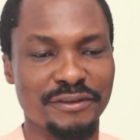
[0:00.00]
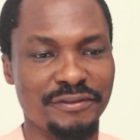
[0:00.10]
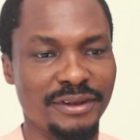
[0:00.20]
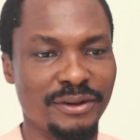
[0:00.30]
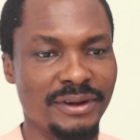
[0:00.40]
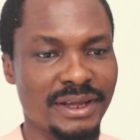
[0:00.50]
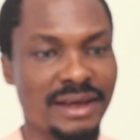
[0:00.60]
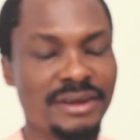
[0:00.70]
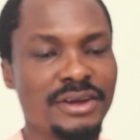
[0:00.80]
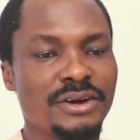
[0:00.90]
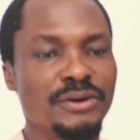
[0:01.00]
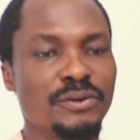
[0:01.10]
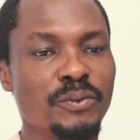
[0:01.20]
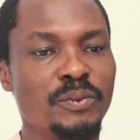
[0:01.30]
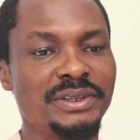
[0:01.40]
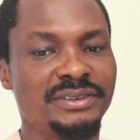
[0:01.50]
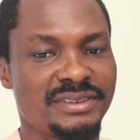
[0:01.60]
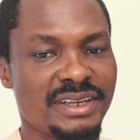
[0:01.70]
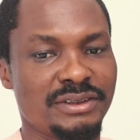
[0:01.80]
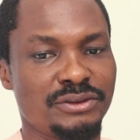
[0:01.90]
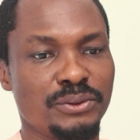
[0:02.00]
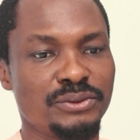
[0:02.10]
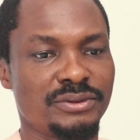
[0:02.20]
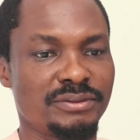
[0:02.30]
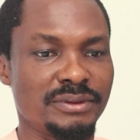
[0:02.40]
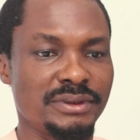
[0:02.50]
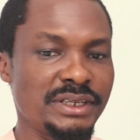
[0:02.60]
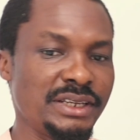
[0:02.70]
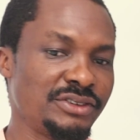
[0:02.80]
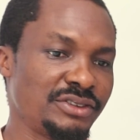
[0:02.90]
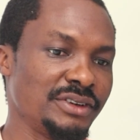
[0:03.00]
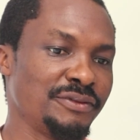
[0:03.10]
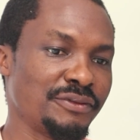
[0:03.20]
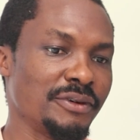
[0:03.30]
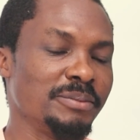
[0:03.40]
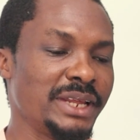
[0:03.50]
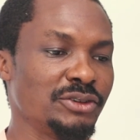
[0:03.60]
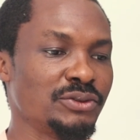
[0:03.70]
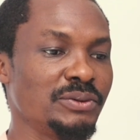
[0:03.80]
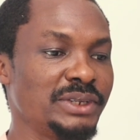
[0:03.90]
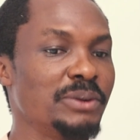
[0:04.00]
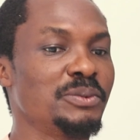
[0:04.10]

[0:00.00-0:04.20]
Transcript: of a lawyer who will take those history from there. So they